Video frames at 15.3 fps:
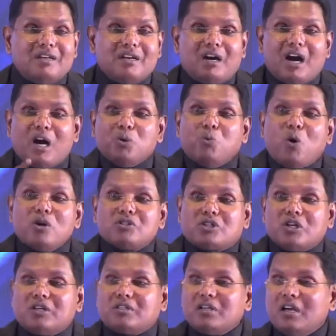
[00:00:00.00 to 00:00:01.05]
I
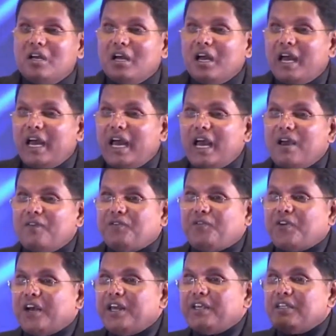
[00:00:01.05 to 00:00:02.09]
wanted
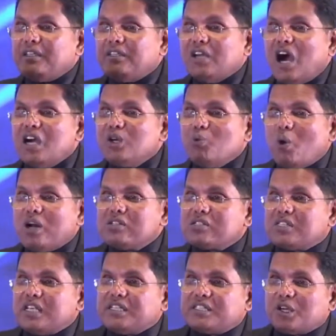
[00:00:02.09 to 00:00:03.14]
every young one
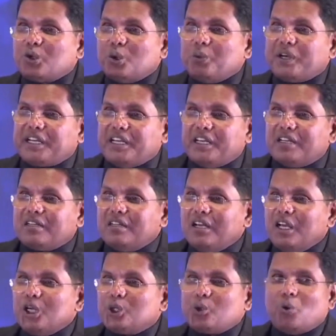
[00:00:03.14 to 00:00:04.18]
seated over here
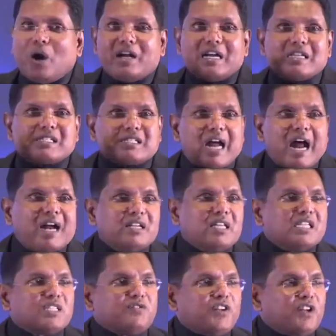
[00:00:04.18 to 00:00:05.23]
to understand
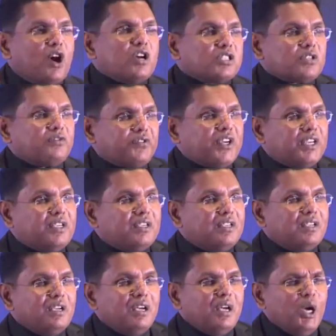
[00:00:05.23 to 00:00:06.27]
this philosophy.
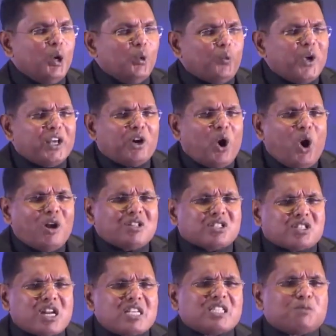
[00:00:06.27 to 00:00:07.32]
We are
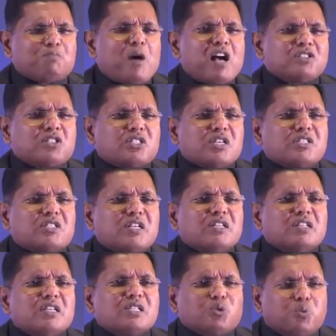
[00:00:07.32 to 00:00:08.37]
all trespassers
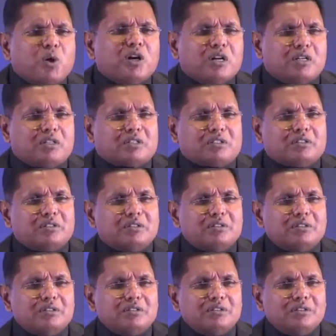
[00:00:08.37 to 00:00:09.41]
in this world.
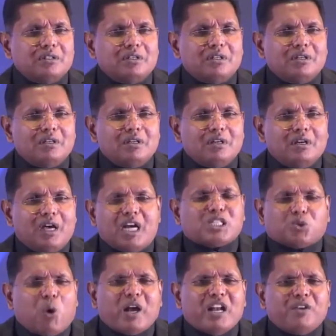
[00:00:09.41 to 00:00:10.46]

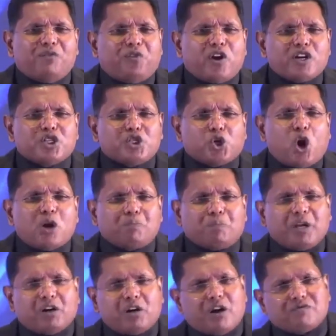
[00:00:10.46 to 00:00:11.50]
It's only for a short
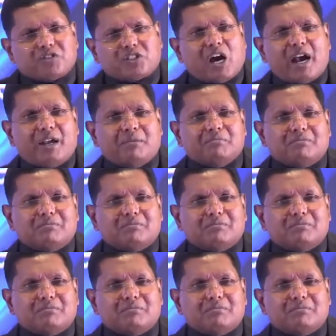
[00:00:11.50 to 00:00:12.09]
period of time.